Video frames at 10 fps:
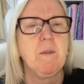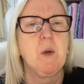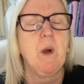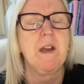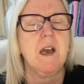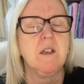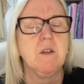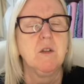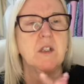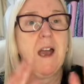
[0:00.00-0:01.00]
be quite nice
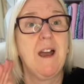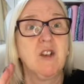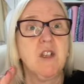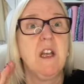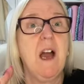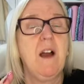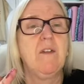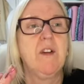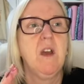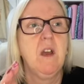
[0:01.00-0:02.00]
just to actually have